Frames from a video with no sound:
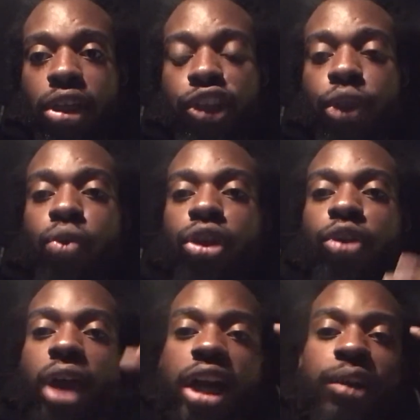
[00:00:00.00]
So the
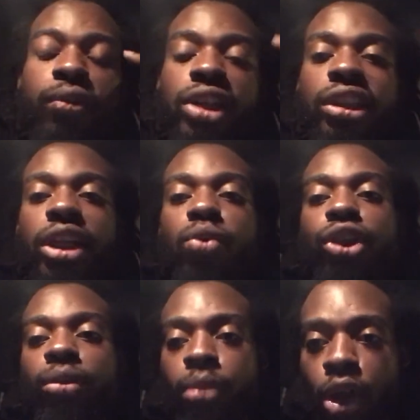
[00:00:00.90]
crowd can resonate
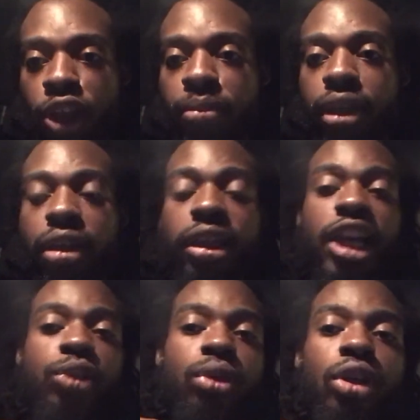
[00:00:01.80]
with your bars better.
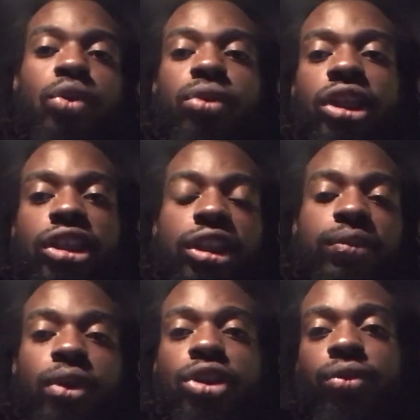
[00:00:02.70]
That's what Glueazy's
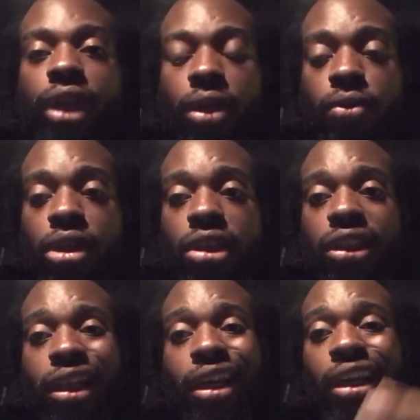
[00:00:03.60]
first round was.
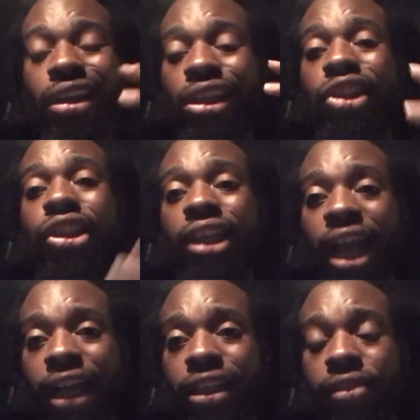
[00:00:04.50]
Geechi
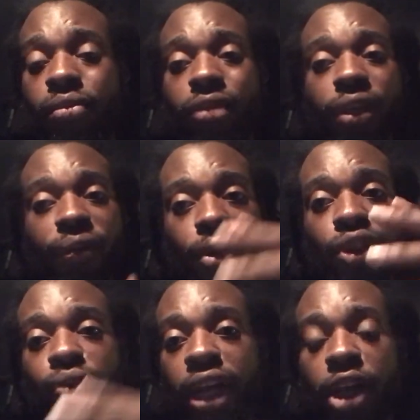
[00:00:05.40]
Gotti,
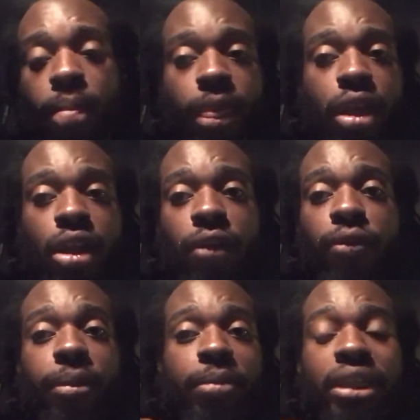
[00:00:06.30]
first round,
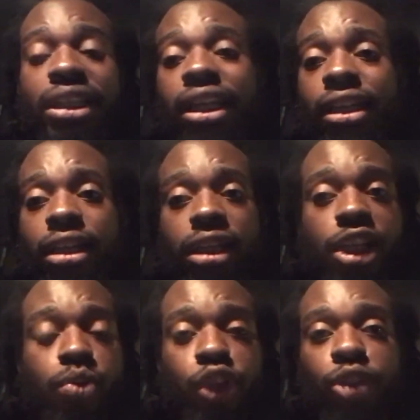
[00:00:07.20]
from the beginning,
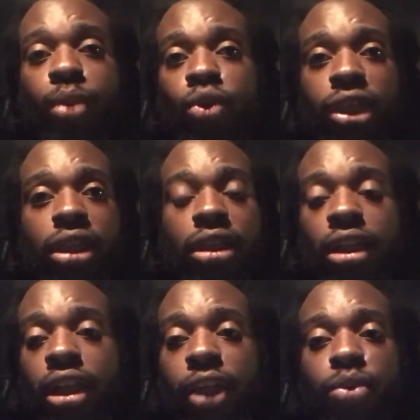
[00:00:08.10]
he was smoking.
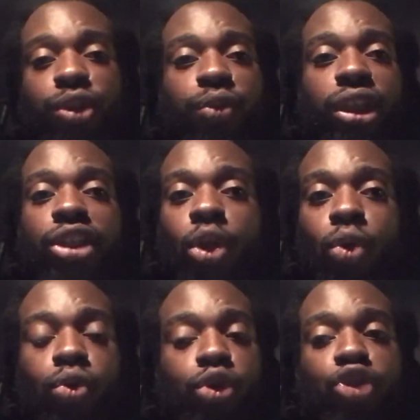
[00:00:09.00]
It was really
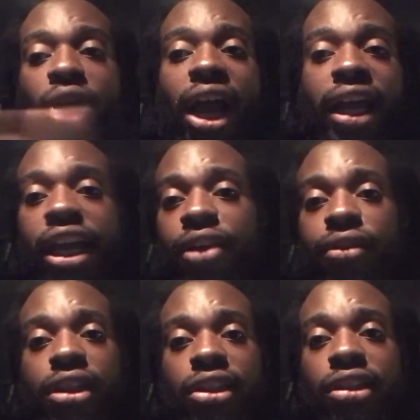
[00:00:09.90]
no dry
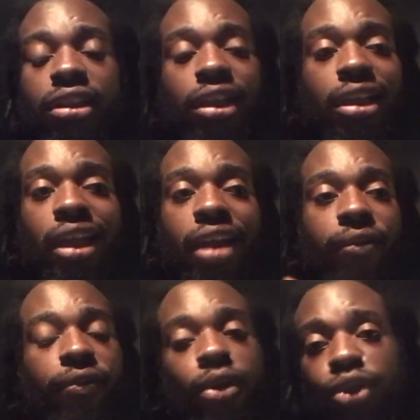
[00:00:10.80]
areas in that
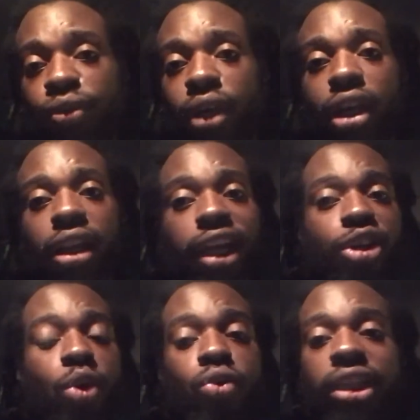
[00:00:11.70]
first round, like
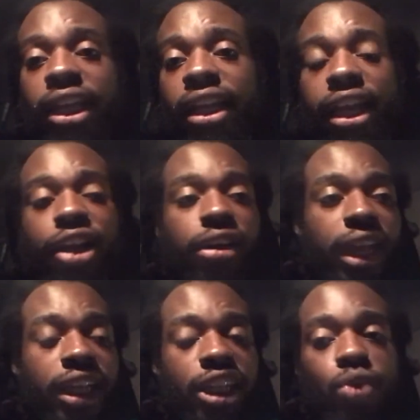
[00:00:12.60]
no dead air.
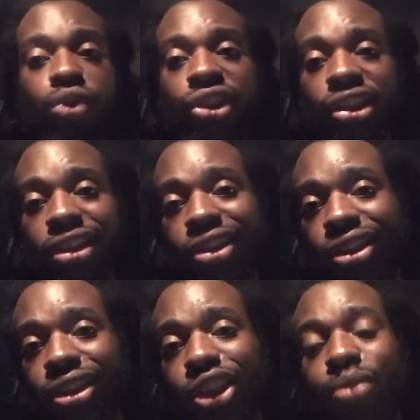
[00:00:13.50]
Like he was
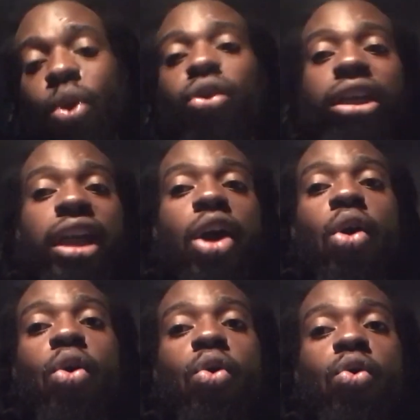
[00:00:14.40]
just smoking that
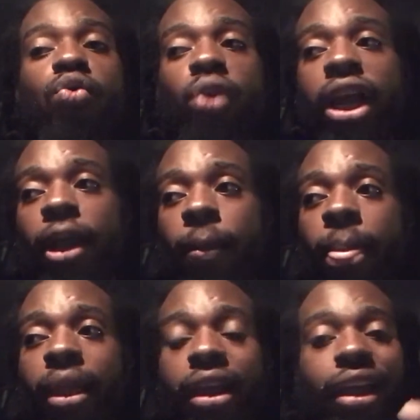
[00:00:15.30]
whole round.
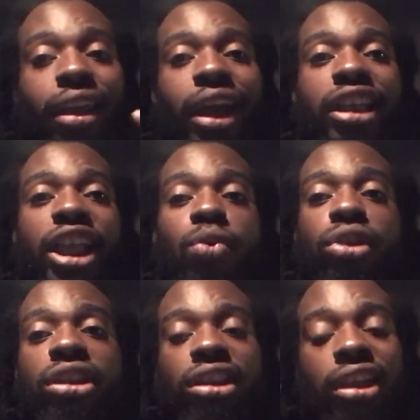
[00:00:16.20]
Like they
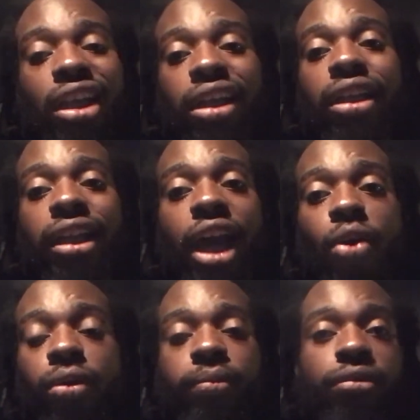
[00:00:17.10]
was slugging it
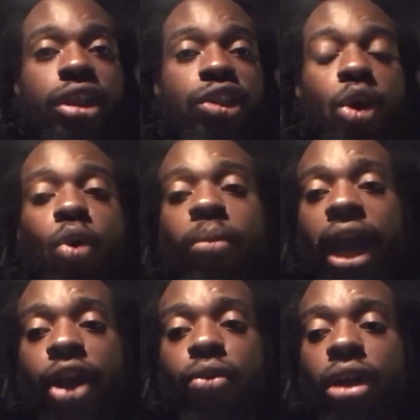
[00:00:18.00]
out this whole
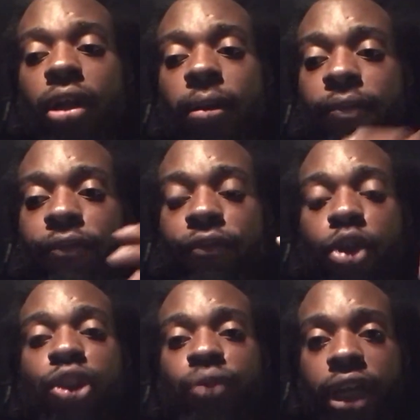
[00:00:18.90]
battle. Um,
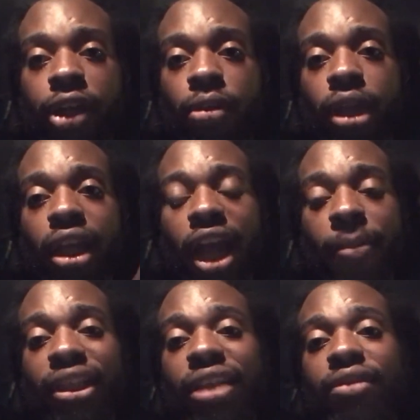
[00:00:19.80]
first round,
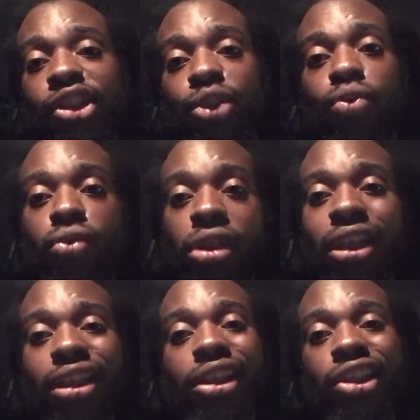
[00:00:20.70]
I'm giving to
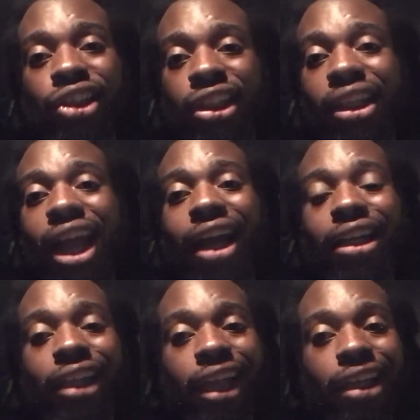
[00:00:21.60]
Geechi
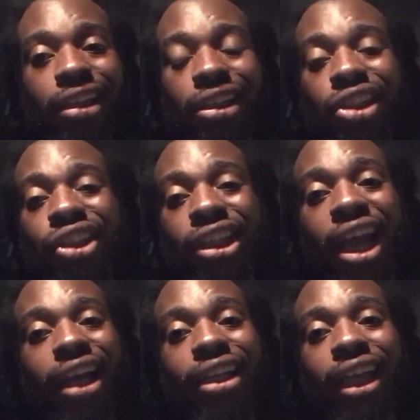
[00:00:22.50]
Gotti. Like Geechi
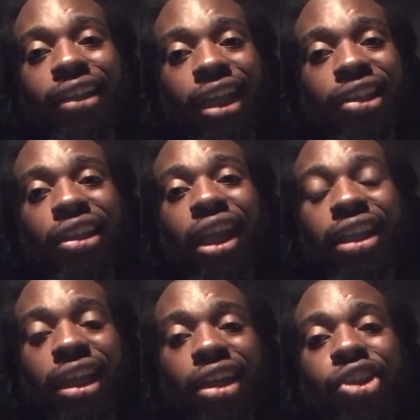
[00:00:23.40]
Gotti got that
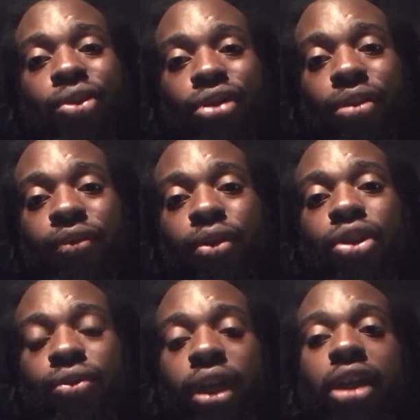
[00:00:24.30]
slight edge on the
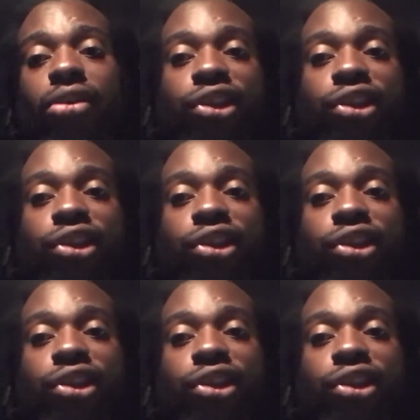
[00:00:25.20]
first round.